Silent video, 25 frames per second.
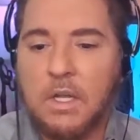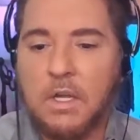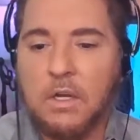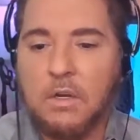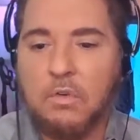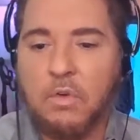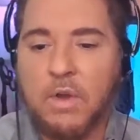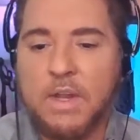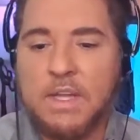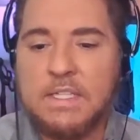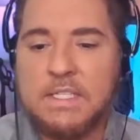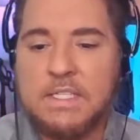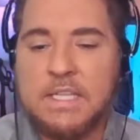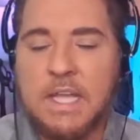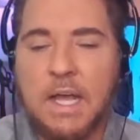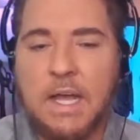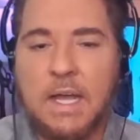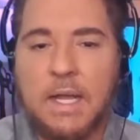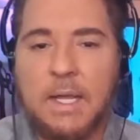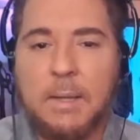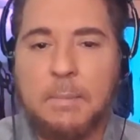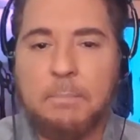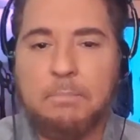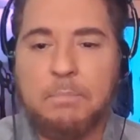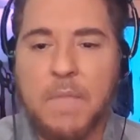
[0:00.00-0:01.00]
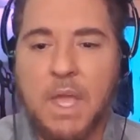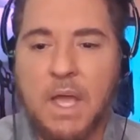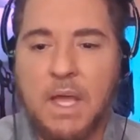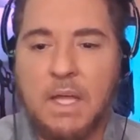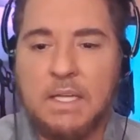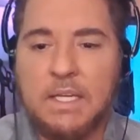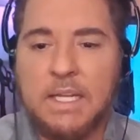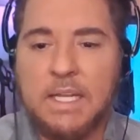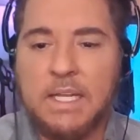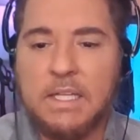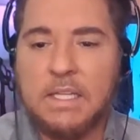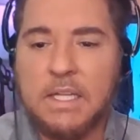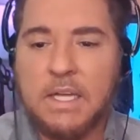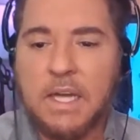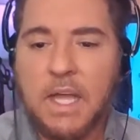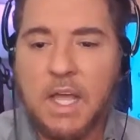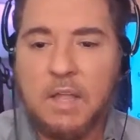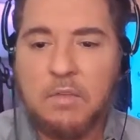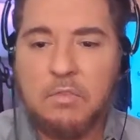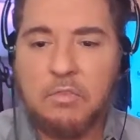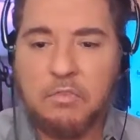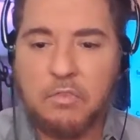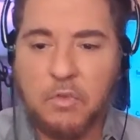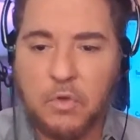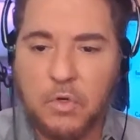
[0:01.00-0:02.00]
a great time. Uh, Neil and
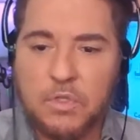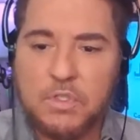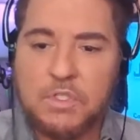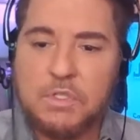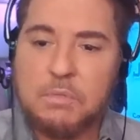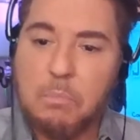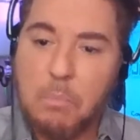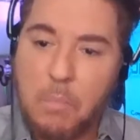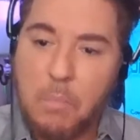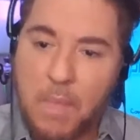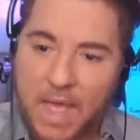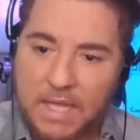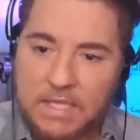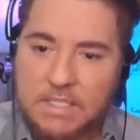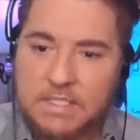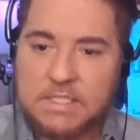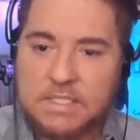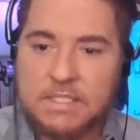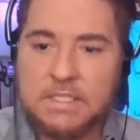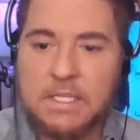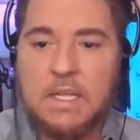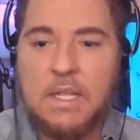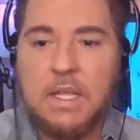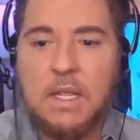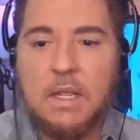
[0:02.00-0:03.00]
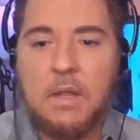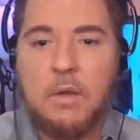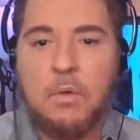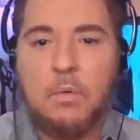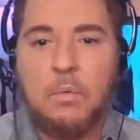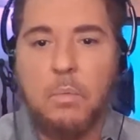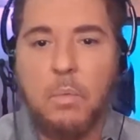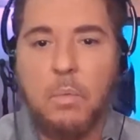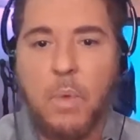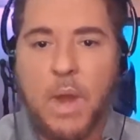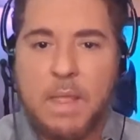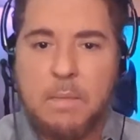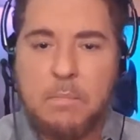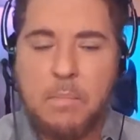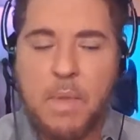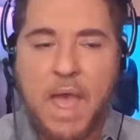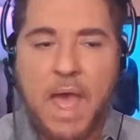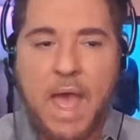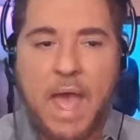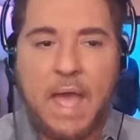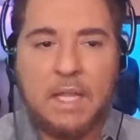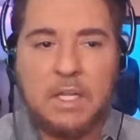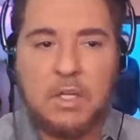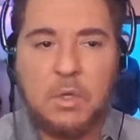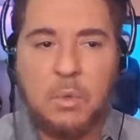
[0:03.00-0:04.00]
I first met way
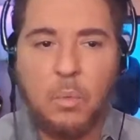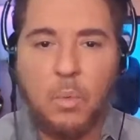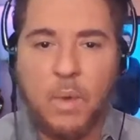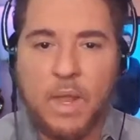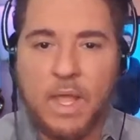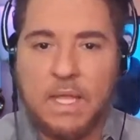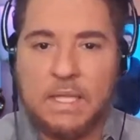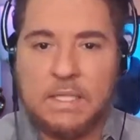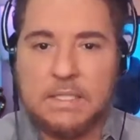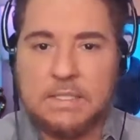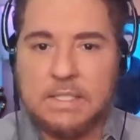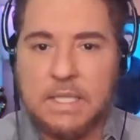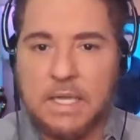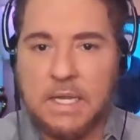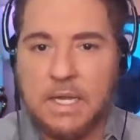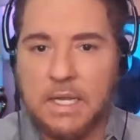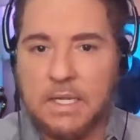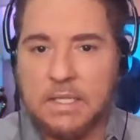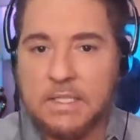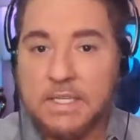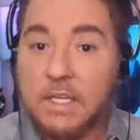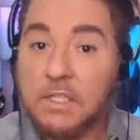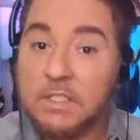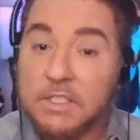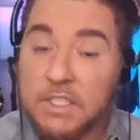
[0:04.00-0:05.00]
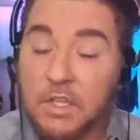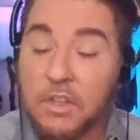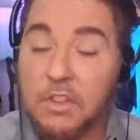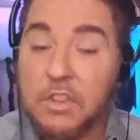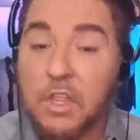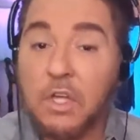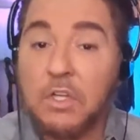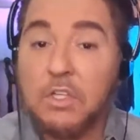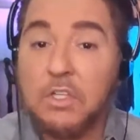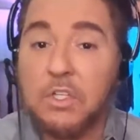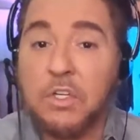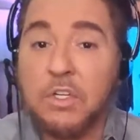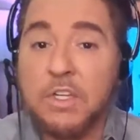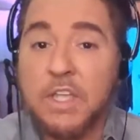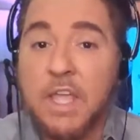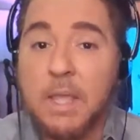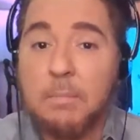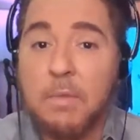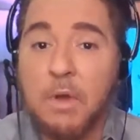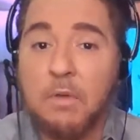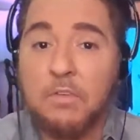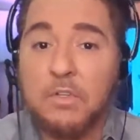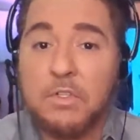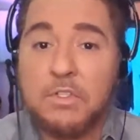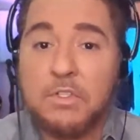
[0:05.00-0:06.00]
back when uh, Celtic Thunder
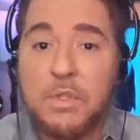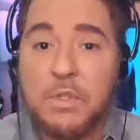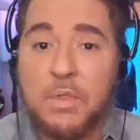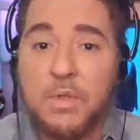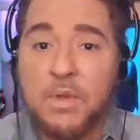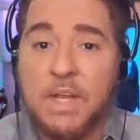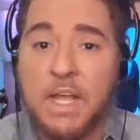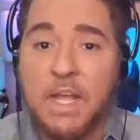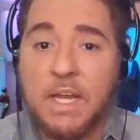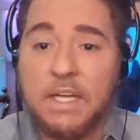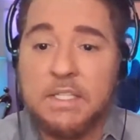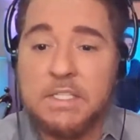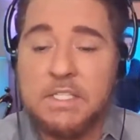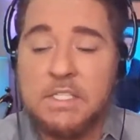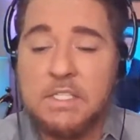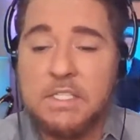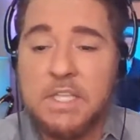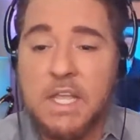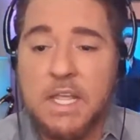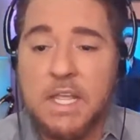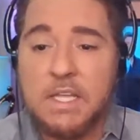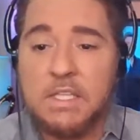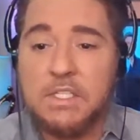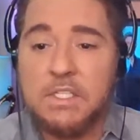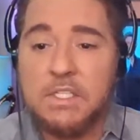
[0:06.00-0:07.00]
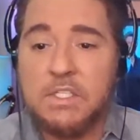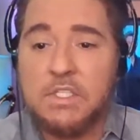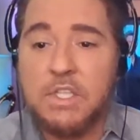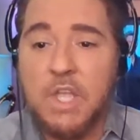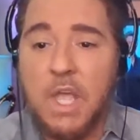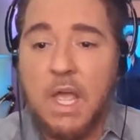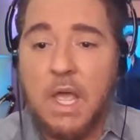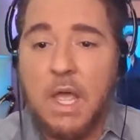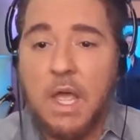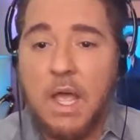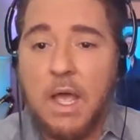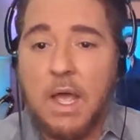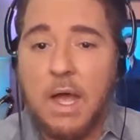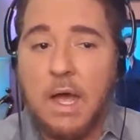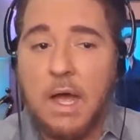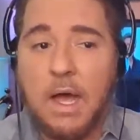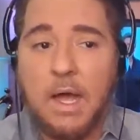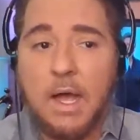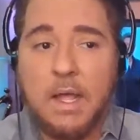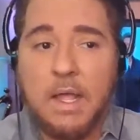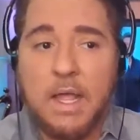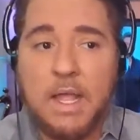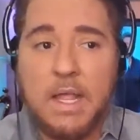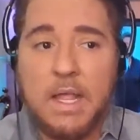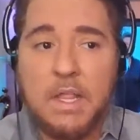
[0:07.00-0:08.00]
came over to the United States.
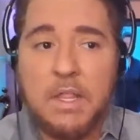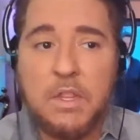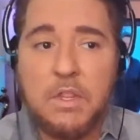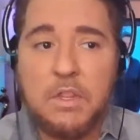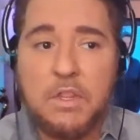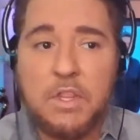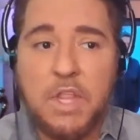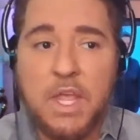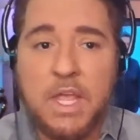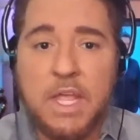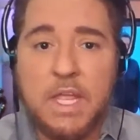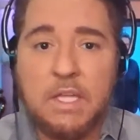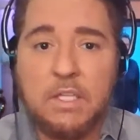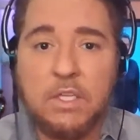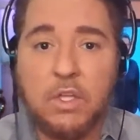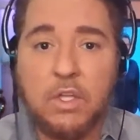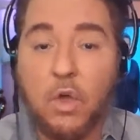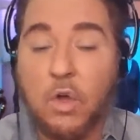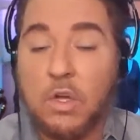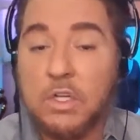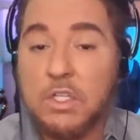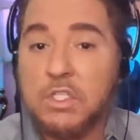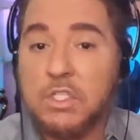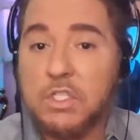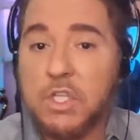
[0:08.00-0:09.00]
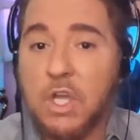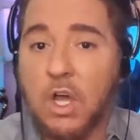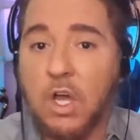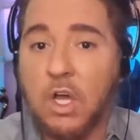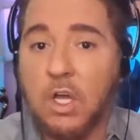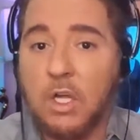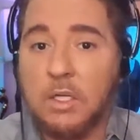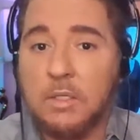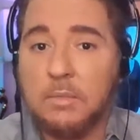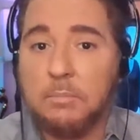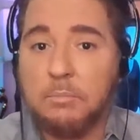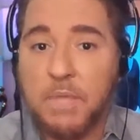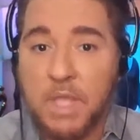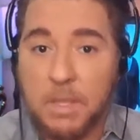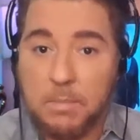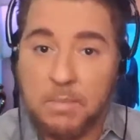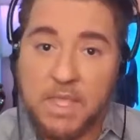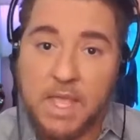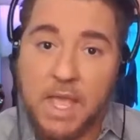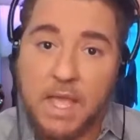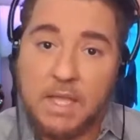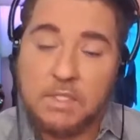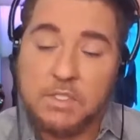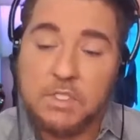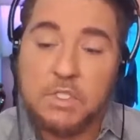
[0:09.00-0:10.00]
Uh, and they launched on
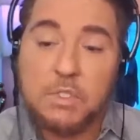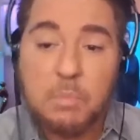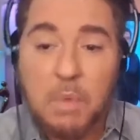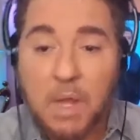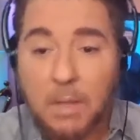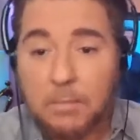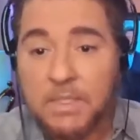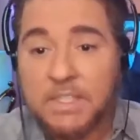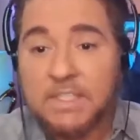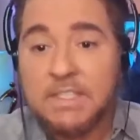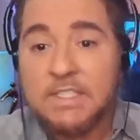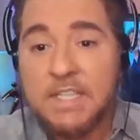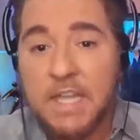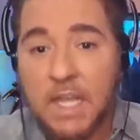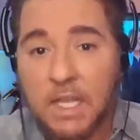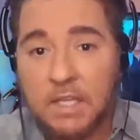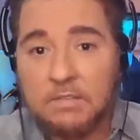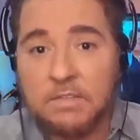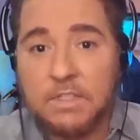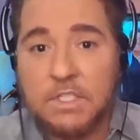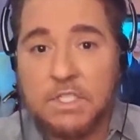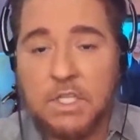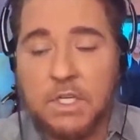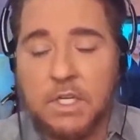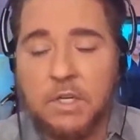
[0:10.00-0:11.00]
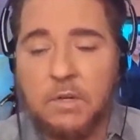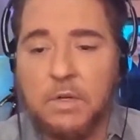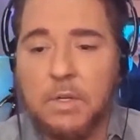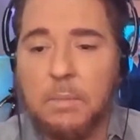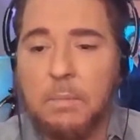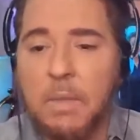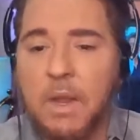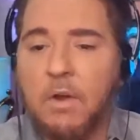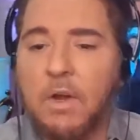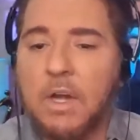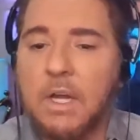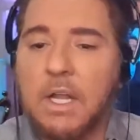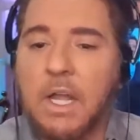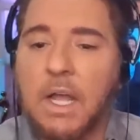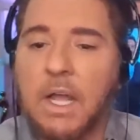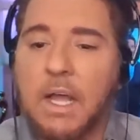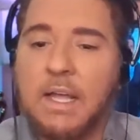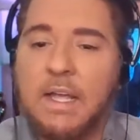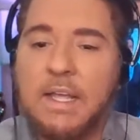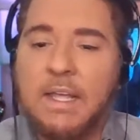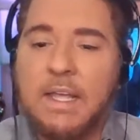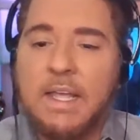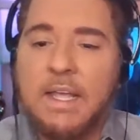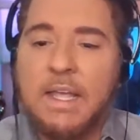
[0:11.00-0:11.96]
PBS, public television here in America.